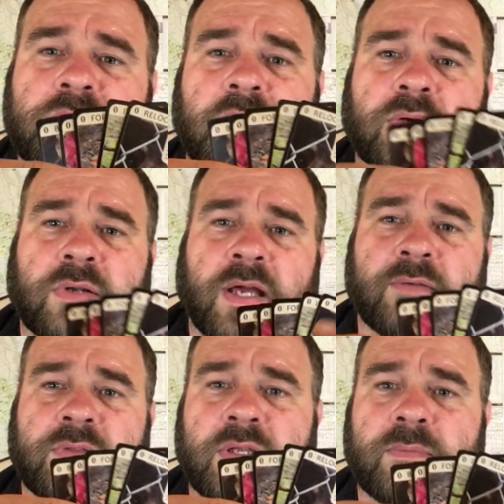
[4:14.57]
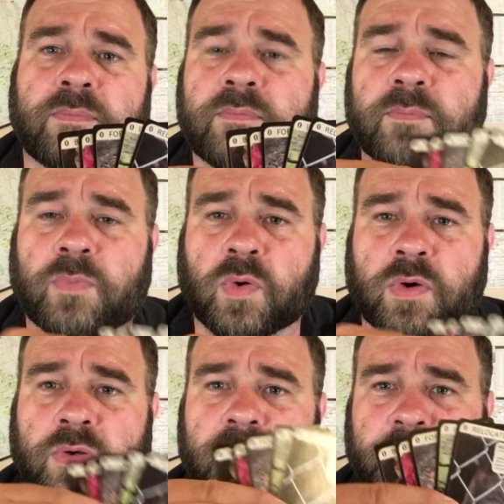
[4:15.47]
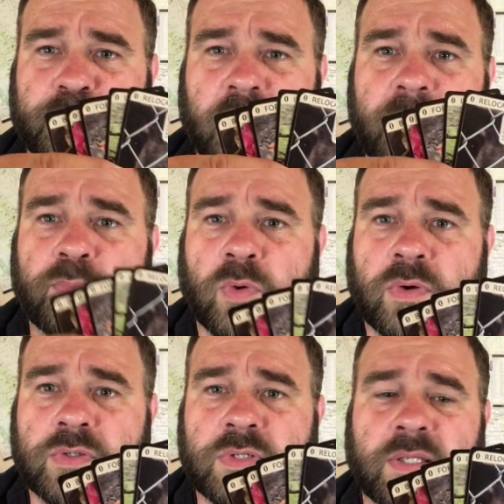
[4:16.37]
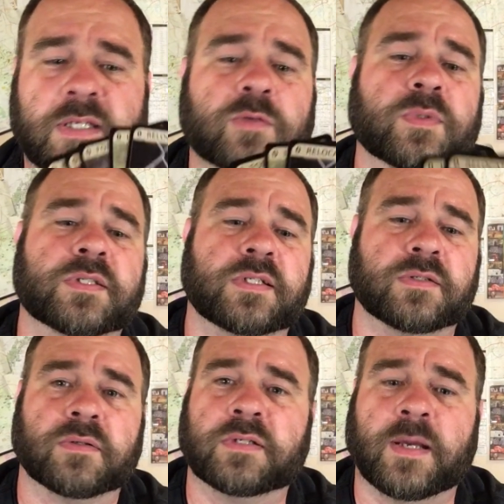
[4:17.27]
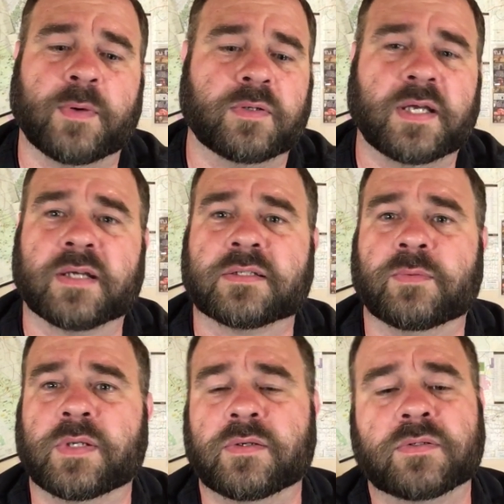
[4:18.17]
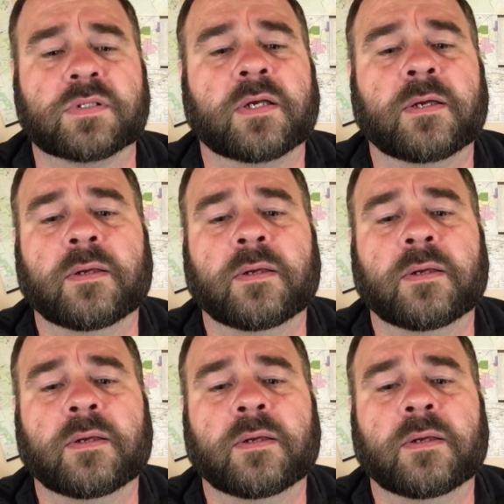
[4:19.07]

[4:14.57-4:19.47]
They don't have the red borders on these ones. These are demo decks that we use.